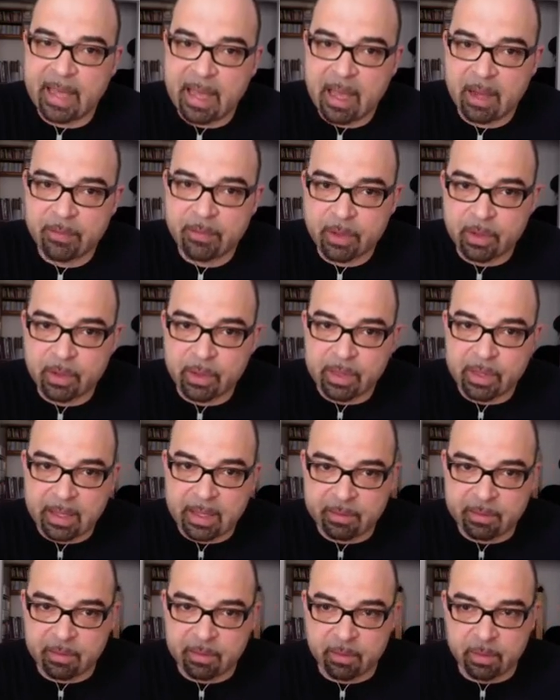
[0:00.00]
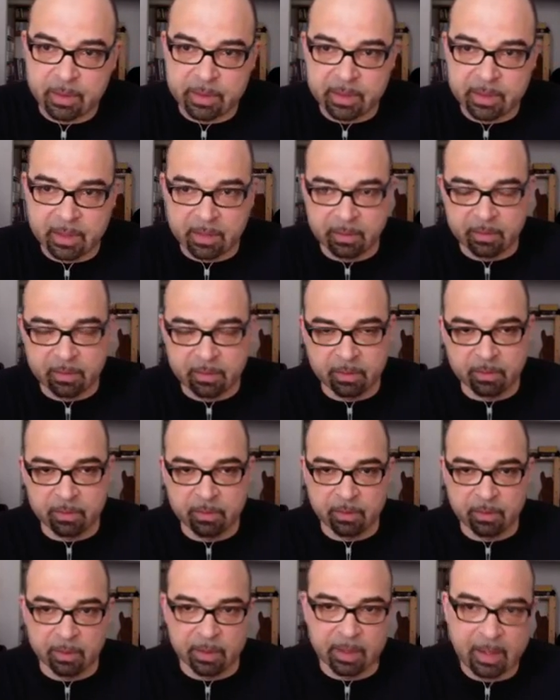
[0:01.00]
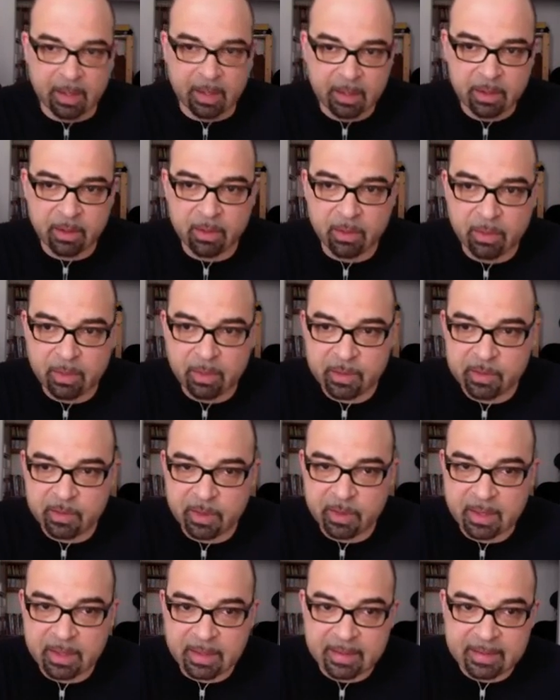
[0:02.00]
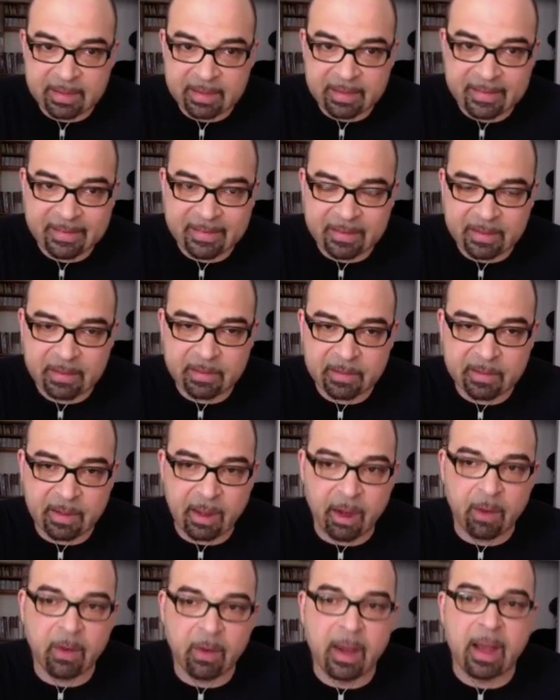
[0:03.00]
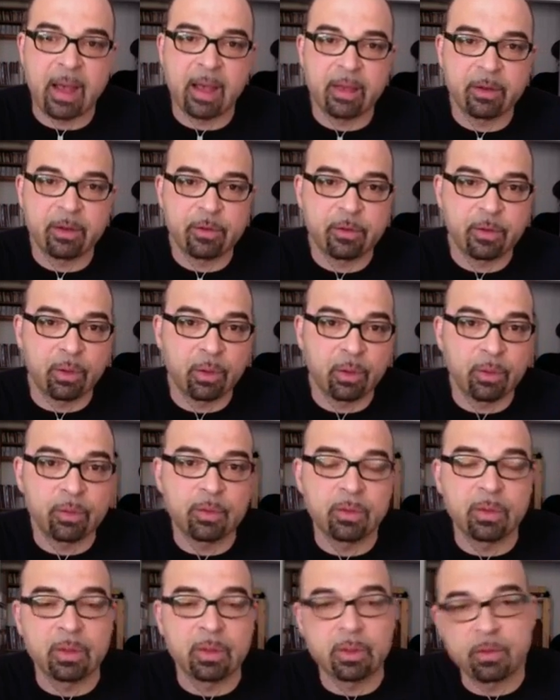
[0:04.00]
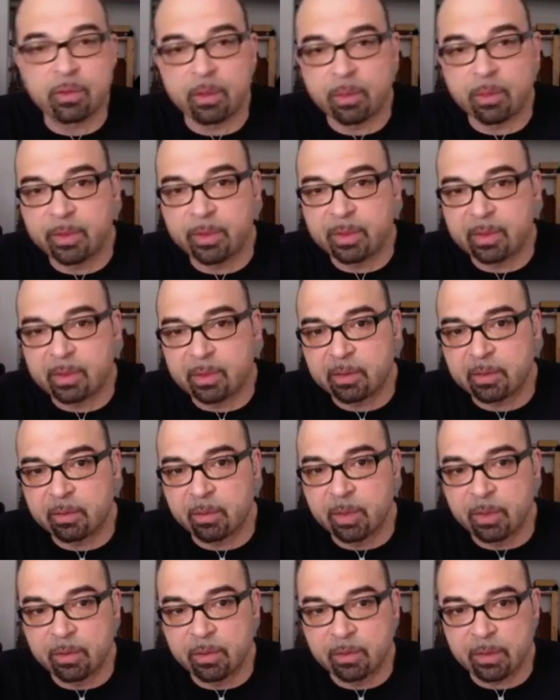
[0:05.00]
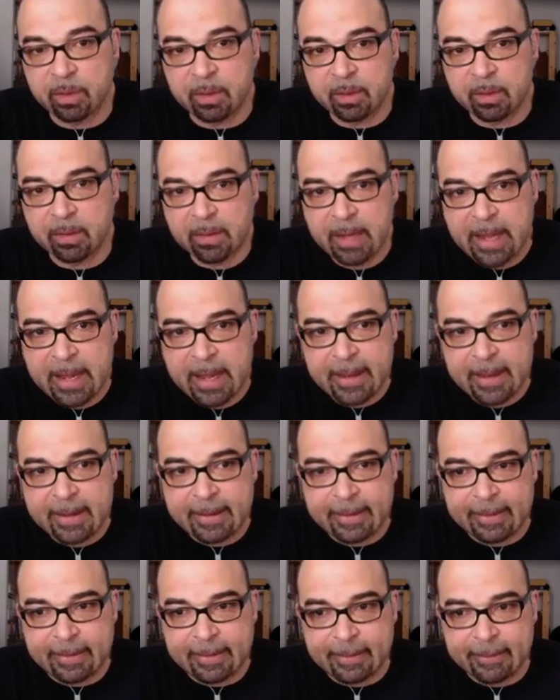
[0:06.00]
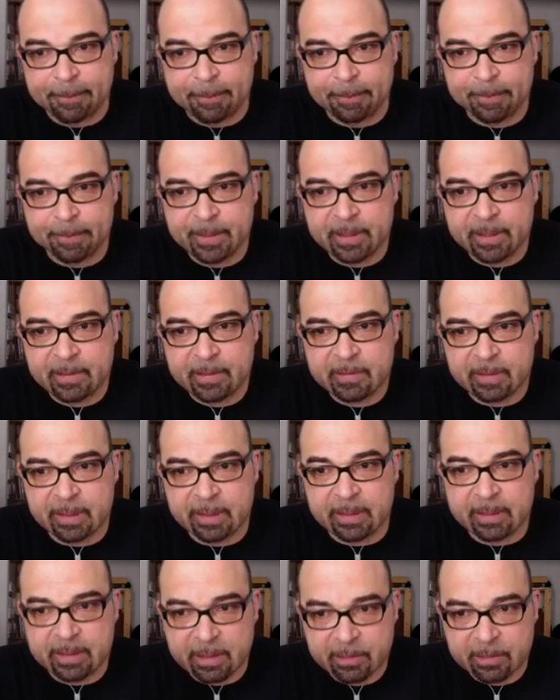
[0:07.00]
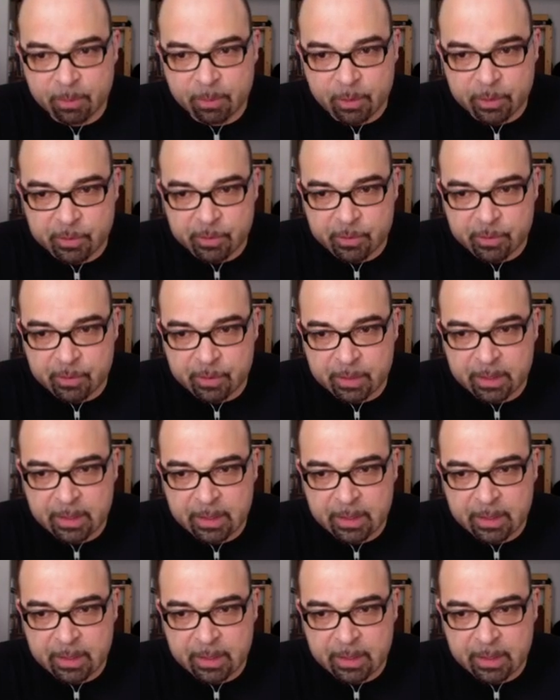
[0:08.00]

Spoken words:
have a good answer what that is concerned. I can only say that this is how I chose to interpret this music. This was,